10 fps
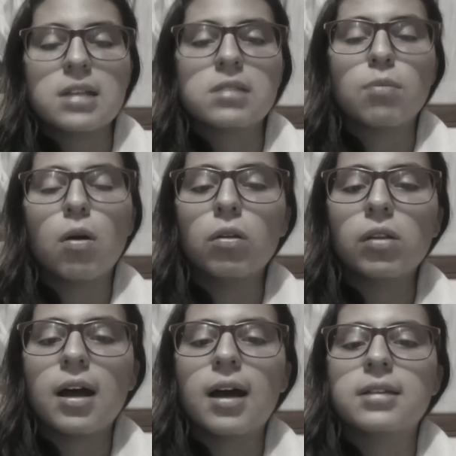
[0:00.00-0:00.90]

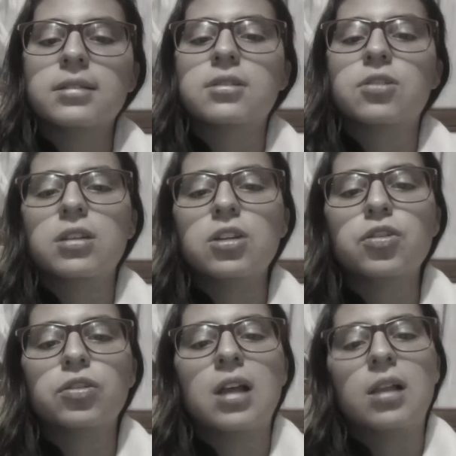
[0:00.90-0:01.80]
small and
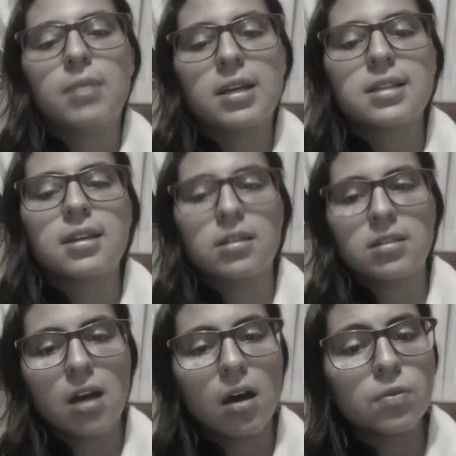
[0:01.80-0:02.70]
traditional Mexican
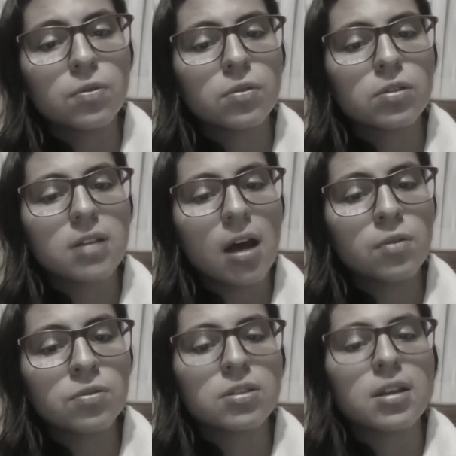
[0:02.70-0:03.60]

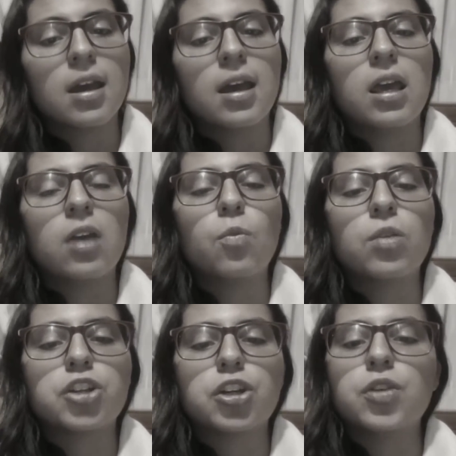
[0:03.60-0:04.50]
towns in
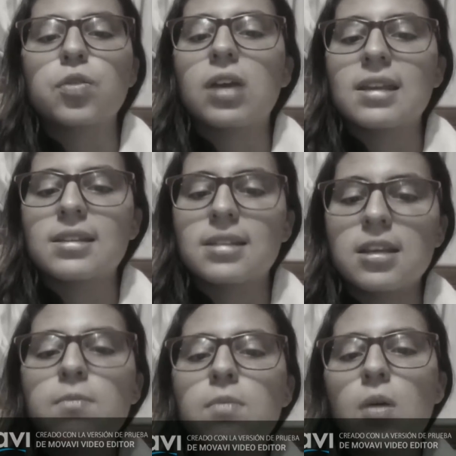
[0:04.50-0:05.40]
which you can
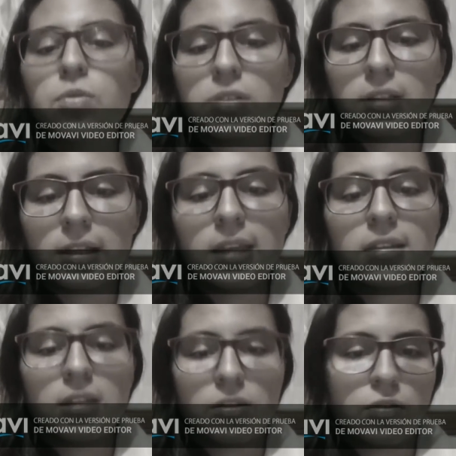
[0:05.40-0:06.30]
see mostly
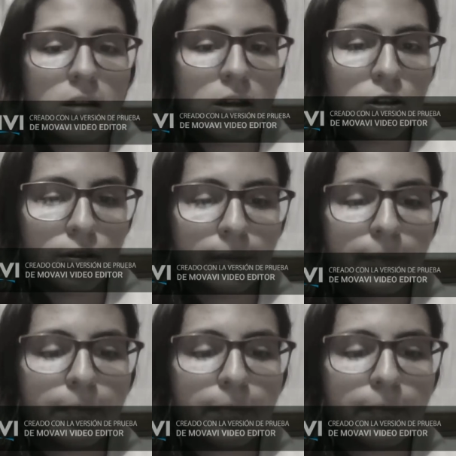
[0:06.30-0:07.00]
the tradition.